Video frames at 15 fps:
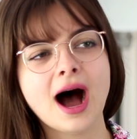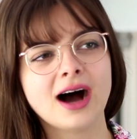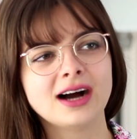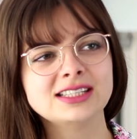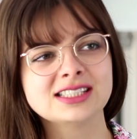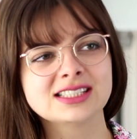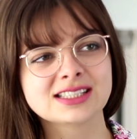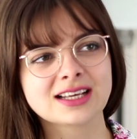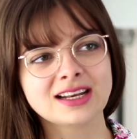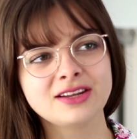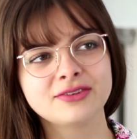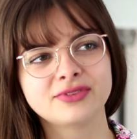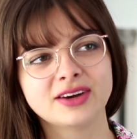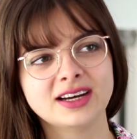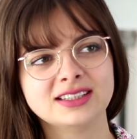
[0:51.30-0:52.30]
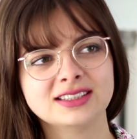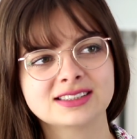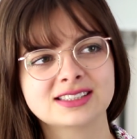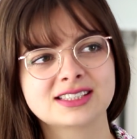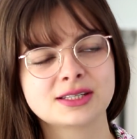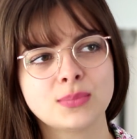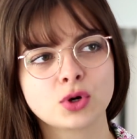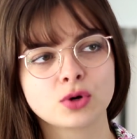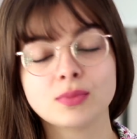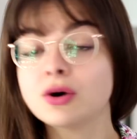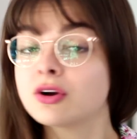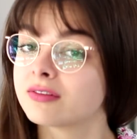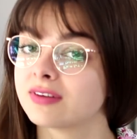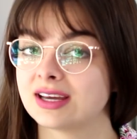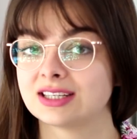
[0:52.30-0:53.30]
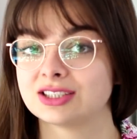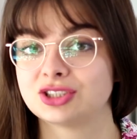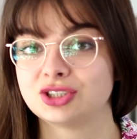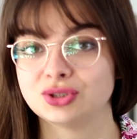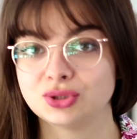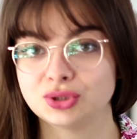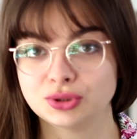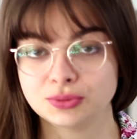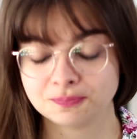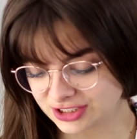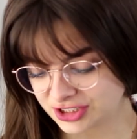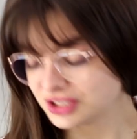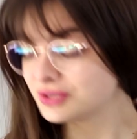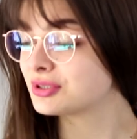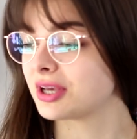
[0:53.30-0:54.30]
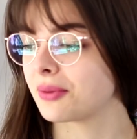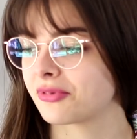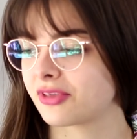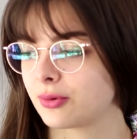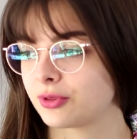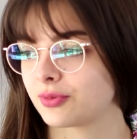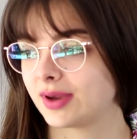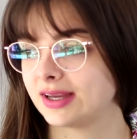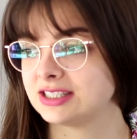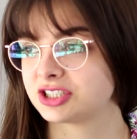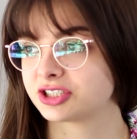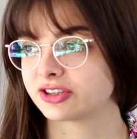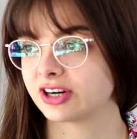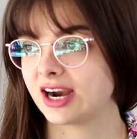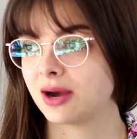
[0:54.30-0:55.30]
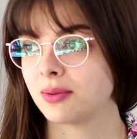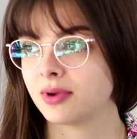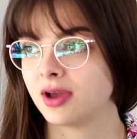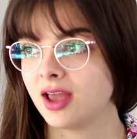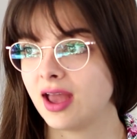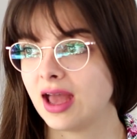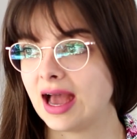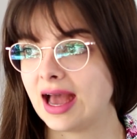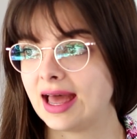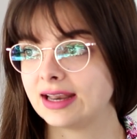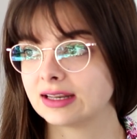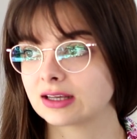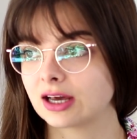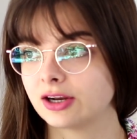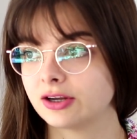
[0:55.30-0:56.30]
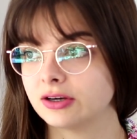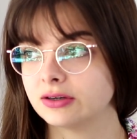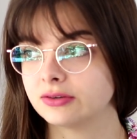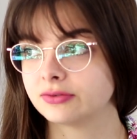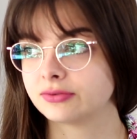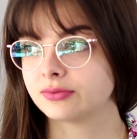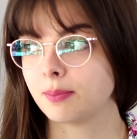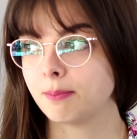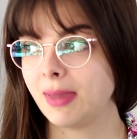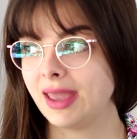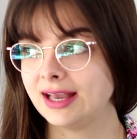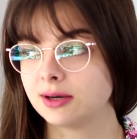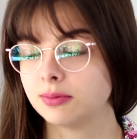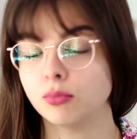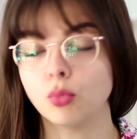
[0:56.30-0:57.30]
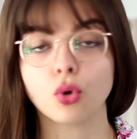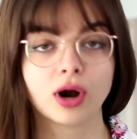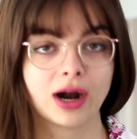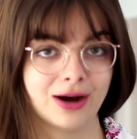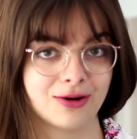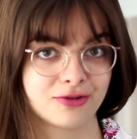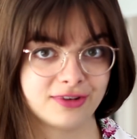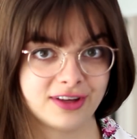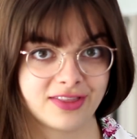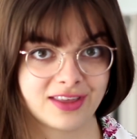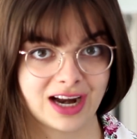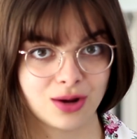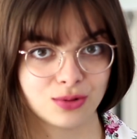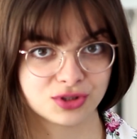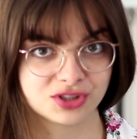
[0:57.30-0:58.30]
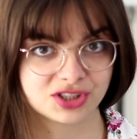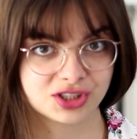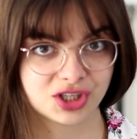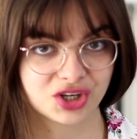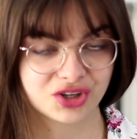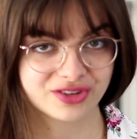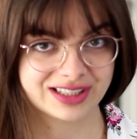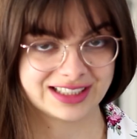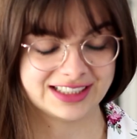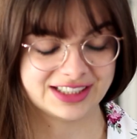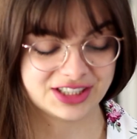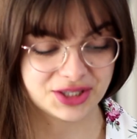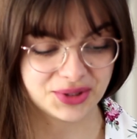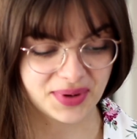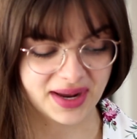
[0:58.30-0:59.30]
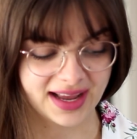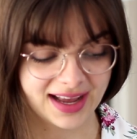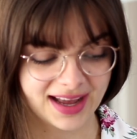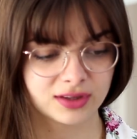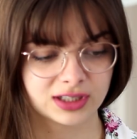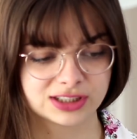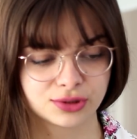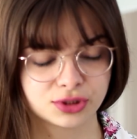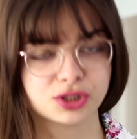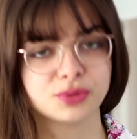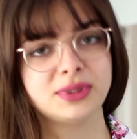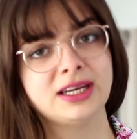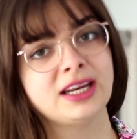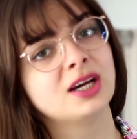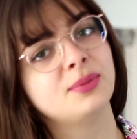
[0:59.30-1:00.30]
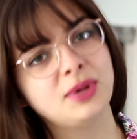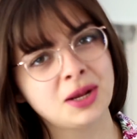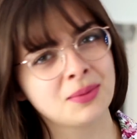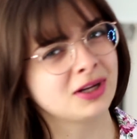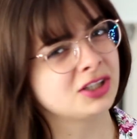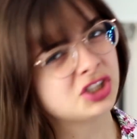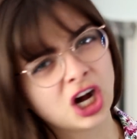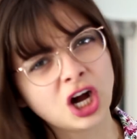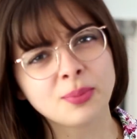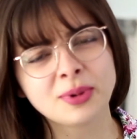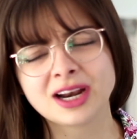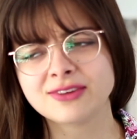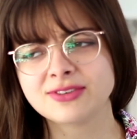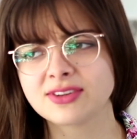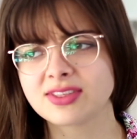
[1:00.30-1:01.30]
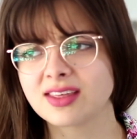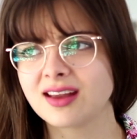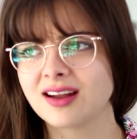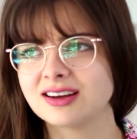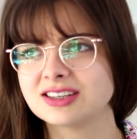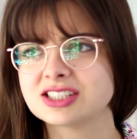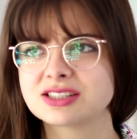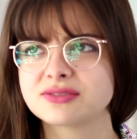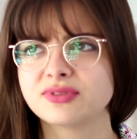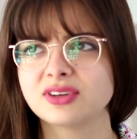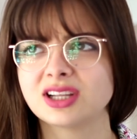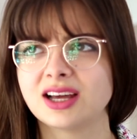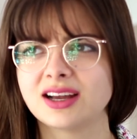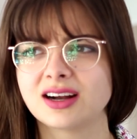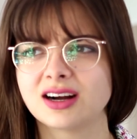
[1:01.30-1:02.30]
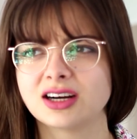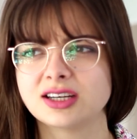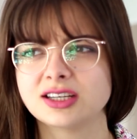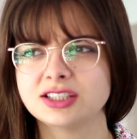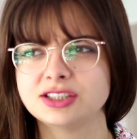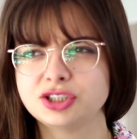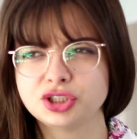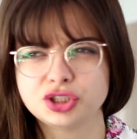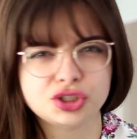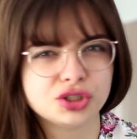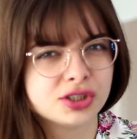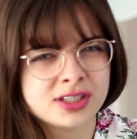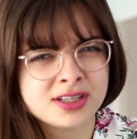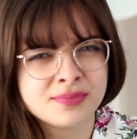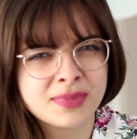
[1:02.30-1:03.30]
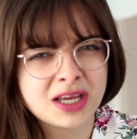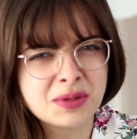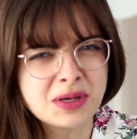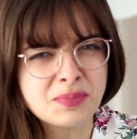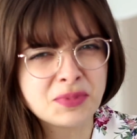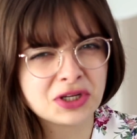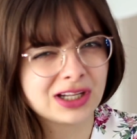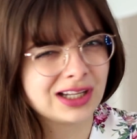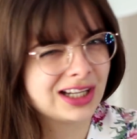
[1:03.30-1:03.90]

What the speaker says: I just suddenly felt more motivated to do something with my Instagram and kind of make more out of it than I was currently doing. Social media being my job and everything, I just feel like I should maybe put a